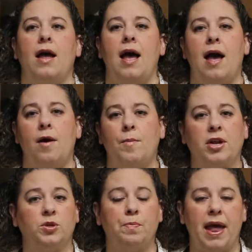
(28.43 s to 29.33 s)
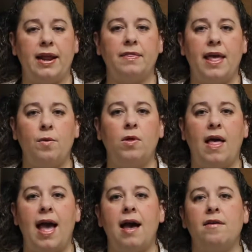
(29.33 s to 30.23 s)
how much bedding they
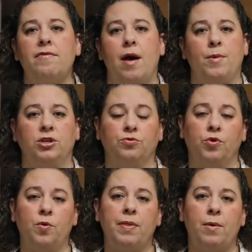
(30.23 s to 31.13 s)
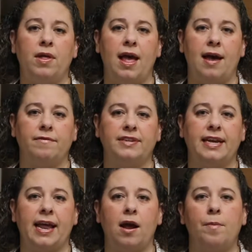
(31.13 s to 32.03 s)
will have, how much room they will have
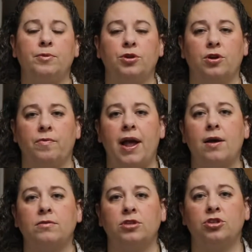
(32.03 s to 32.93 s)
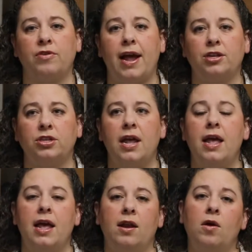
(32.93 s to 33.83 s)
to get up, turn around, stretch,
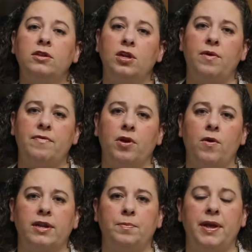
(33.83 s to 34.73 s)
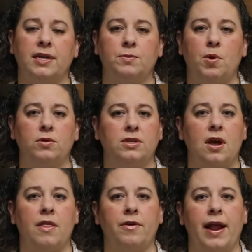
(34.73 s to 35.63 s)
and also if they're going to be
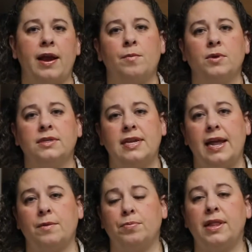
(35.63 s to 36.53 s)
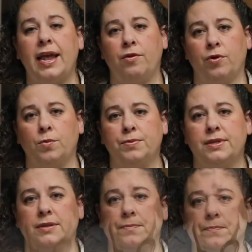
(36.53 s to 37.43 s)
exposed to other animals, say in play
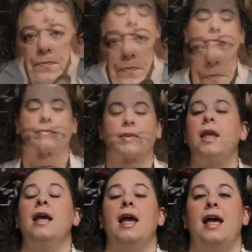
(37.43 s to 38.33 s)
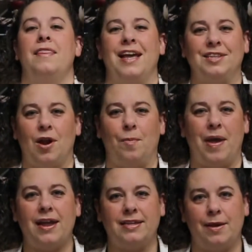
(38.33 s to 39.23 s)
groups. And that's our
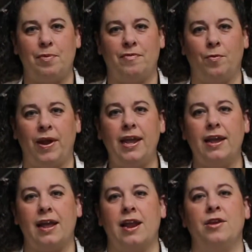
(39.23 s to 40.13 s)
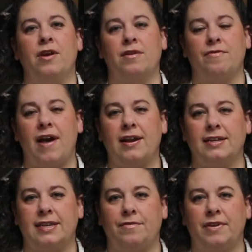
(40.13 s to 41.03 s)
pet tip of the week, and you can
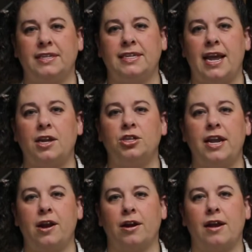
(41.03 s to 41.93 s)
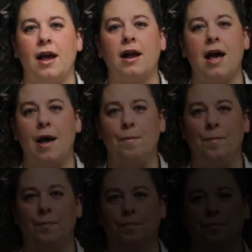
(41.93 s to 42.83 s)
find us at vca-shaker.com.